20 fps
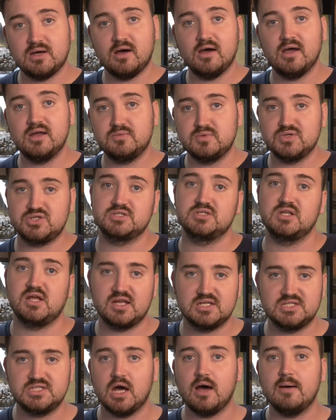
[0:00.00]
hide, which is
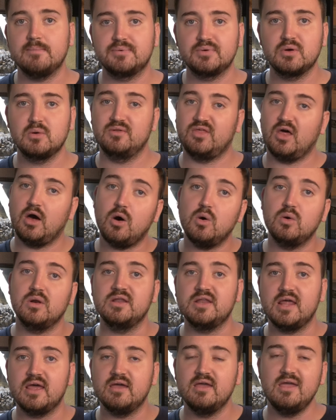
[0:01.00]
like a tub with a hole
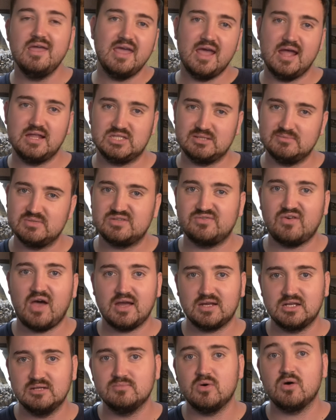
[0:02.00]
in it and some
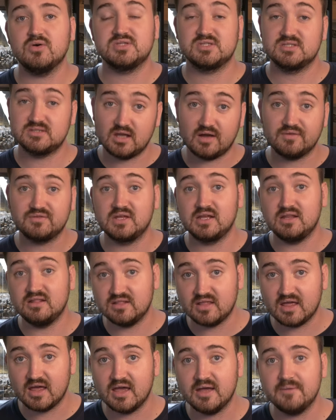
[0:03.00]
sphagnum moss stuffed
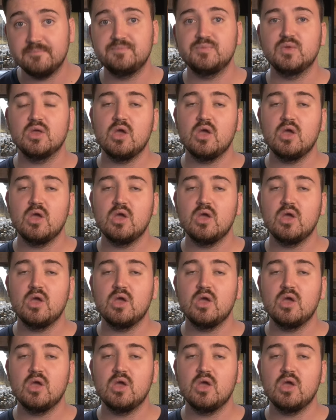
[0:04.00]
in there.